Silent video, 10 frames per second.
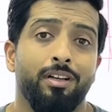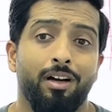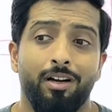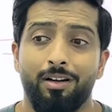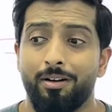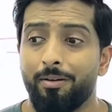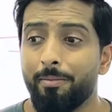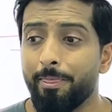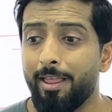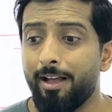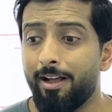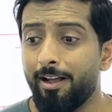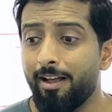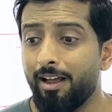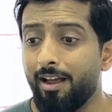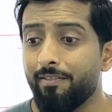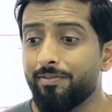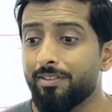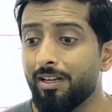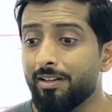I have
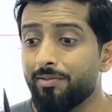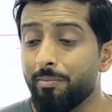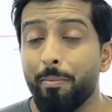some